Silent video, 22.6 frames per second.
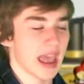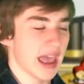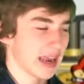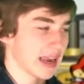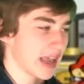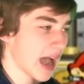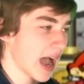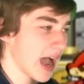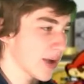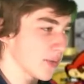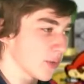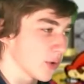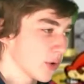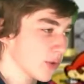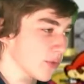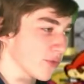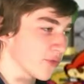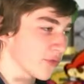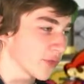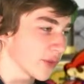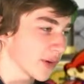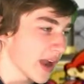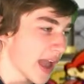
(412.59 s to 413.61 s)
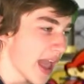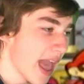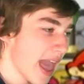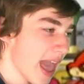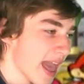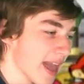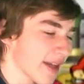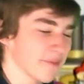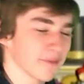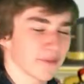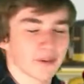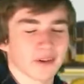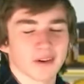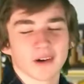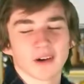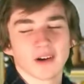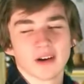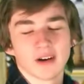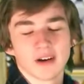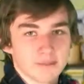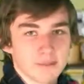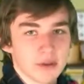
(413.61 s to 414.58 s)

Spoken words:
And I will forever